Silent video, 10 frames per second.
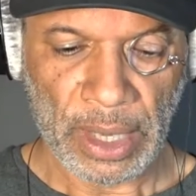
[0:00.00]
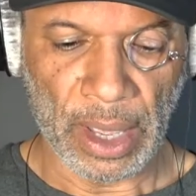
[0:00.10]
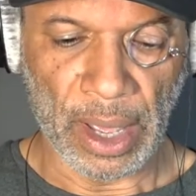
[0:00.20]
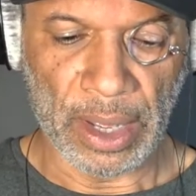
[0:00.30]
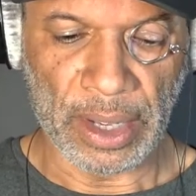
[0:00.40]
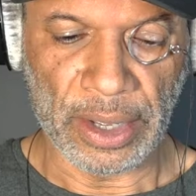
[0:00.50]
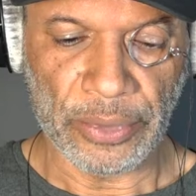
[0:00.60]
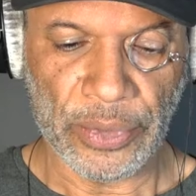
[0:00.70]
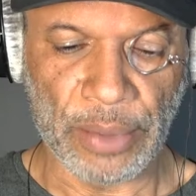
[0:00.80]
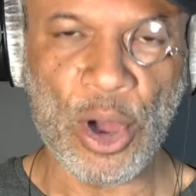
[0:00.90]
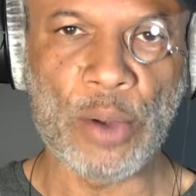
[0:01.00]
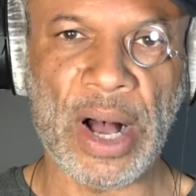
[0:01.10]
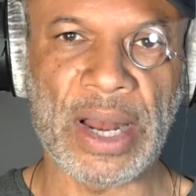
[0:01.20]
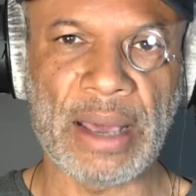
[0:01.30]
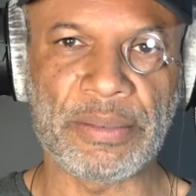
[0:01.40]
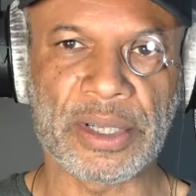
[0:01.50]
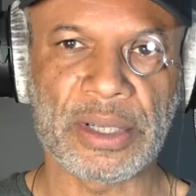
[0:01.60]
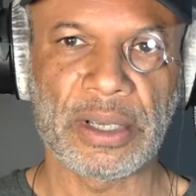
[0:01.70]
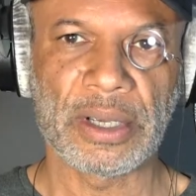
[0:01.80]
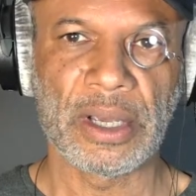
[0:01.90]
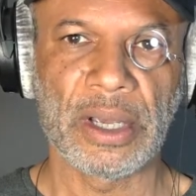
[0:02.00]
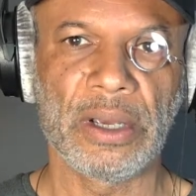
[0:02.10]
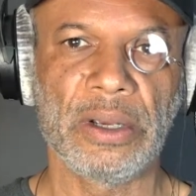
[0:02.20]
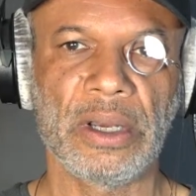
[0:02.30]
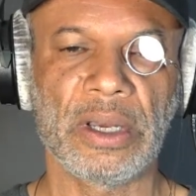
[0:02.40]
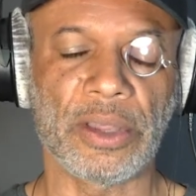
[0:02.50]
The mobile apps, I